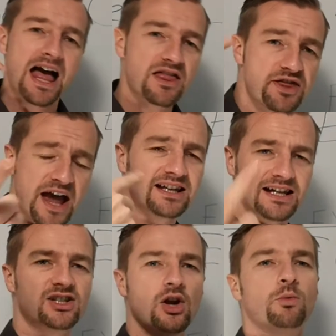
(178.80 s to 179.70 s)
and that
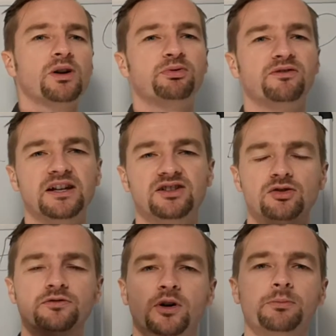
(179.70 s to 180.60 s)
is what prevents
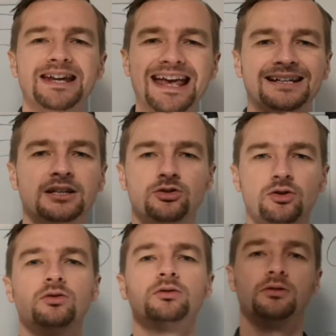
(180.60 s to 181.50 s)
you from getting
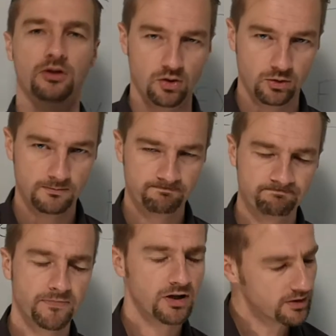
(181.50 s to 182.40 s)
your goal.
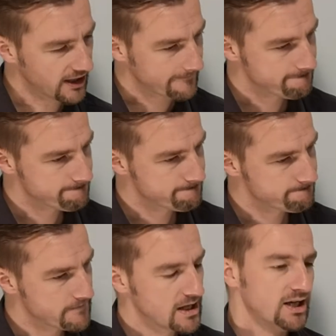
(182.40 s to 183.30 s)
Okay.
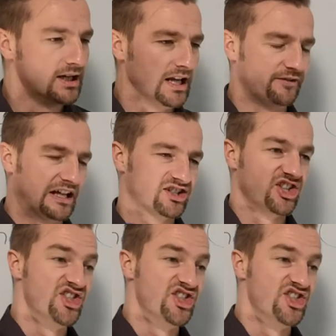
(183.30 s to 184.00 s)
If that's